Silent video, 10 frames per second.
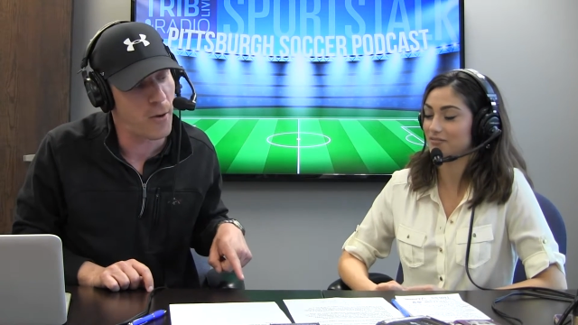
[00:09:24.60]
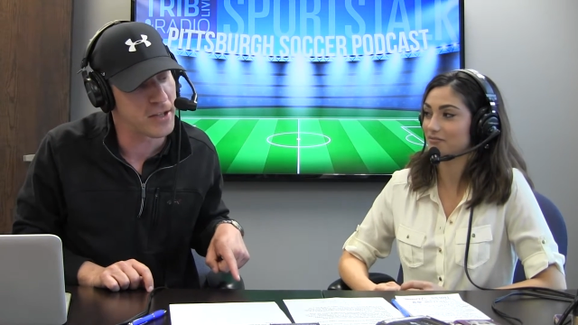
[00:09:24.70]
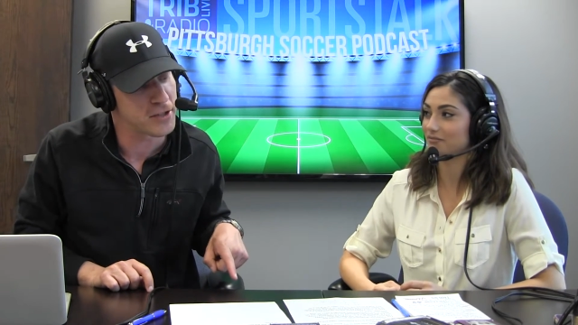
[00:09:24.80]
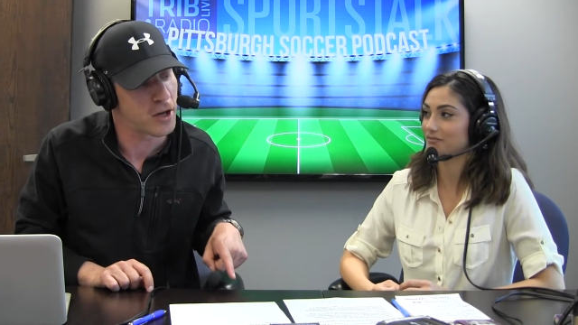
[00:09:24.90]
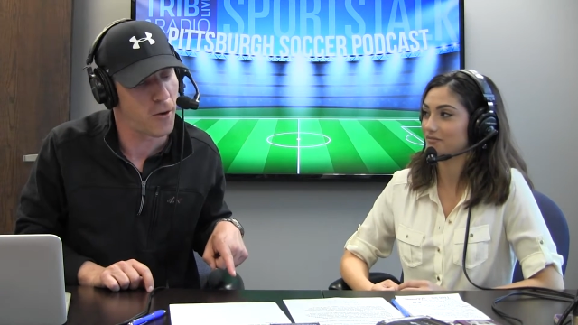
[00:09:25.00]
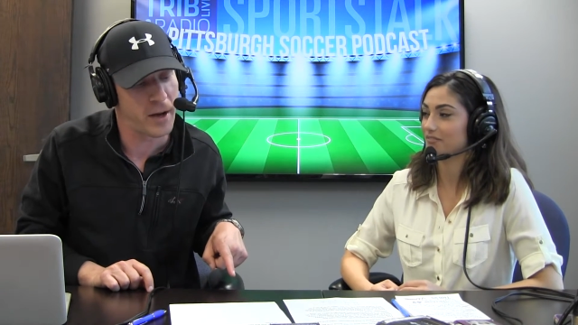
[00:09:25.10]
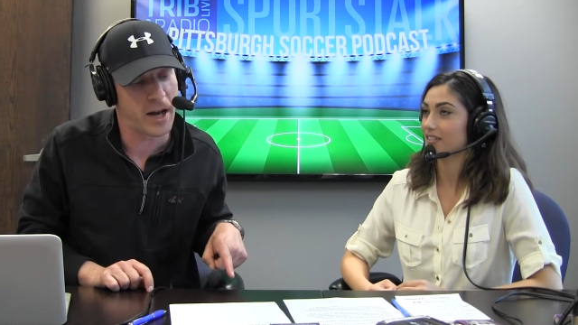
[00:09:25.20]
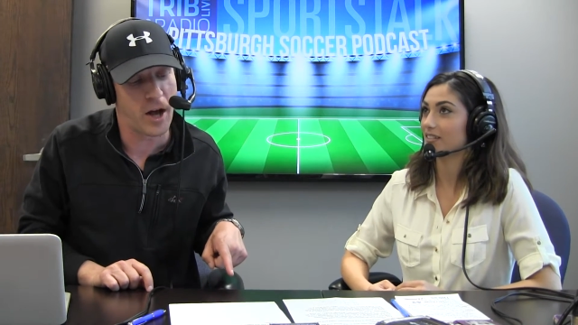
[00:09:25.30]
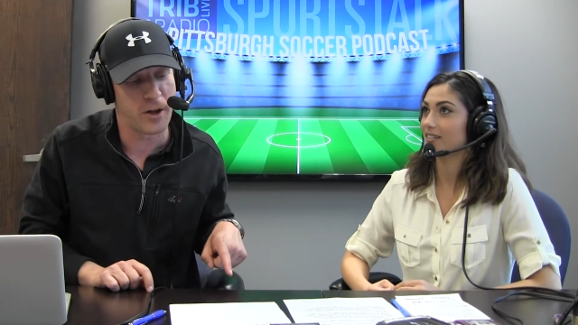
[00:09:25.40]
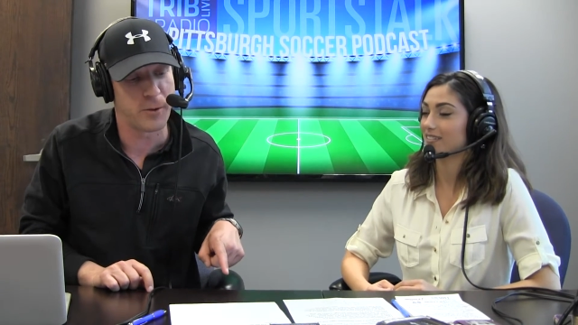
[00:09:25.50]
Speaker 1: what's
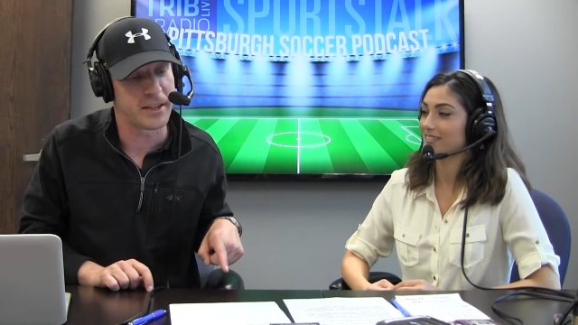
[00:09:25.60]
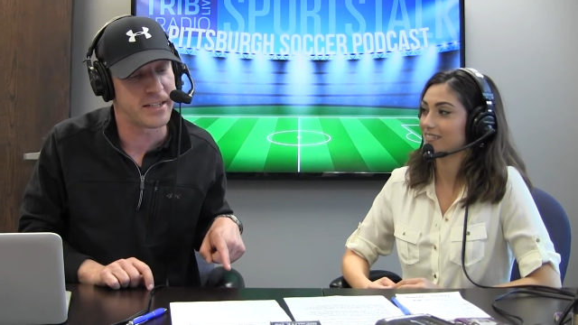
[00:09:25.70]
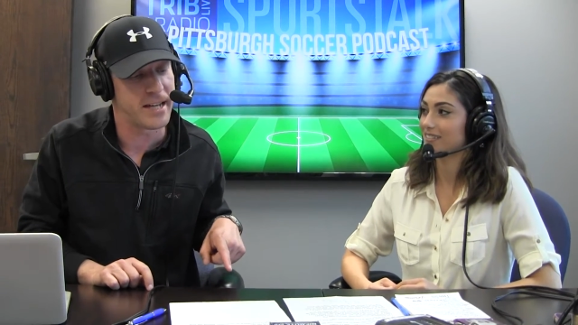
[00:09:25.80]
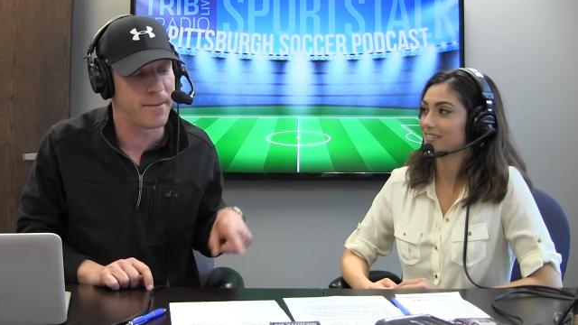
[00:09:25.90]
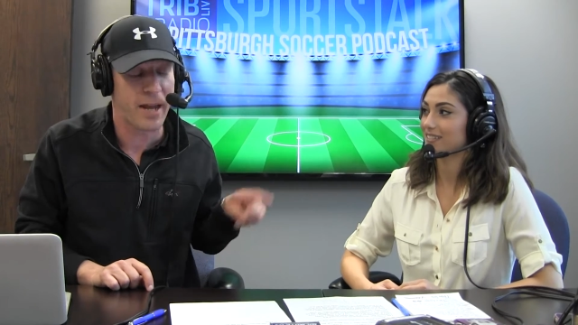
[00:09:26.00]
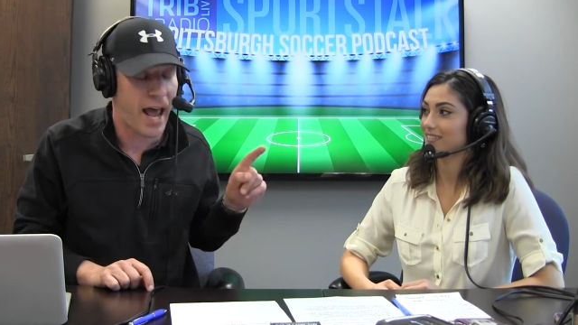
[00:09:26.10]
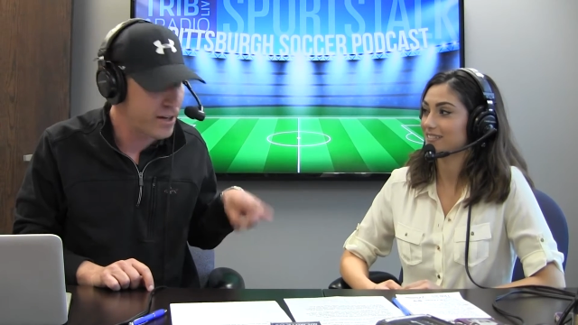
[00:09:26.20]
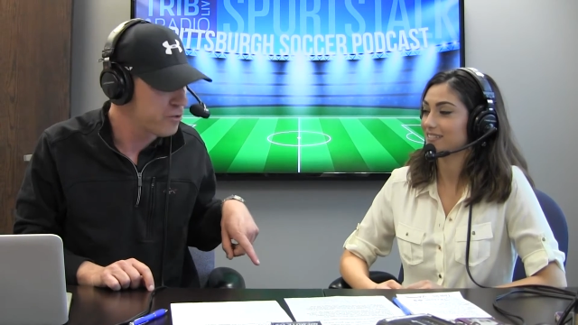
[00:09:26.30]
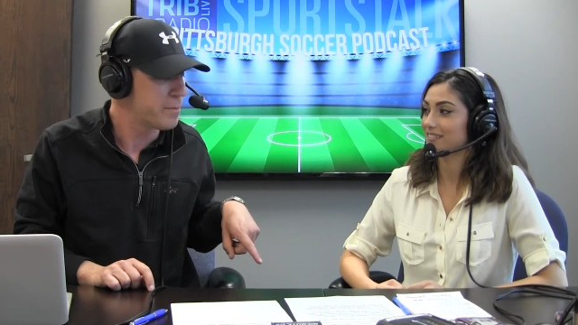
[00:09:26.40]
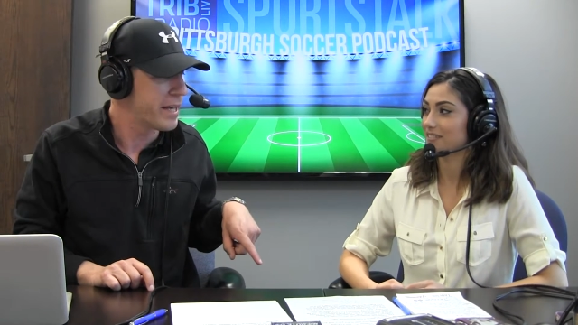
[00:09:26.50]
going on with the team. It
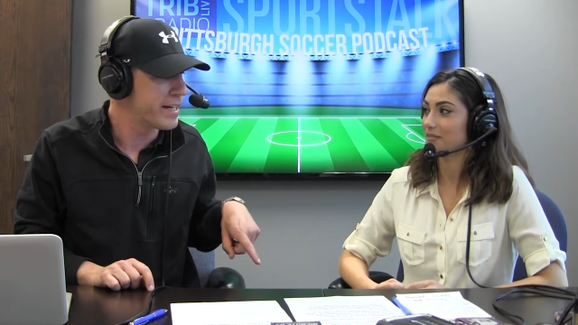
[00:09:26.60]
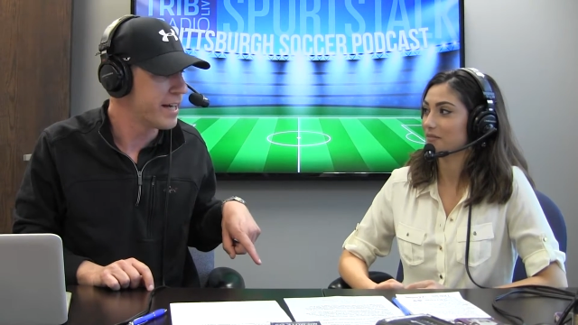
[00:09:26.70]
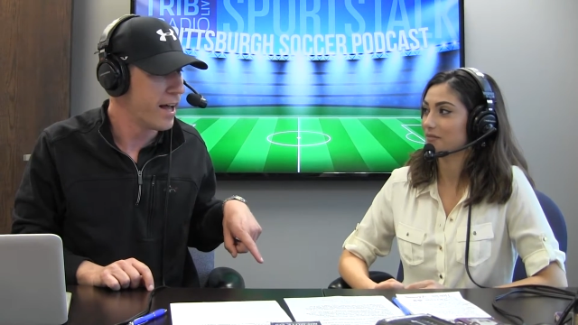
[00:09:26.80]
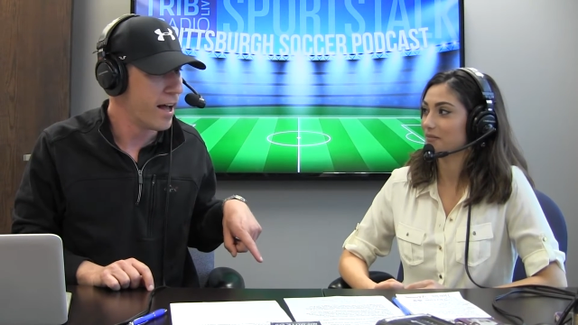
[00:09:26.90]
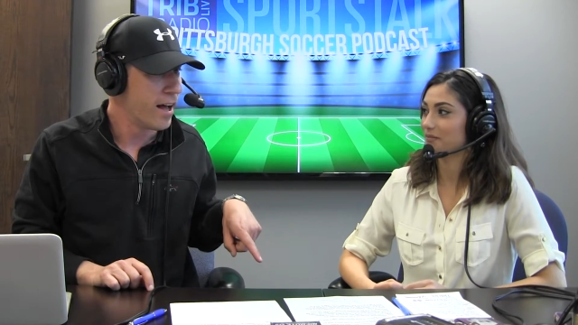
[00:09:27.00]
had to have been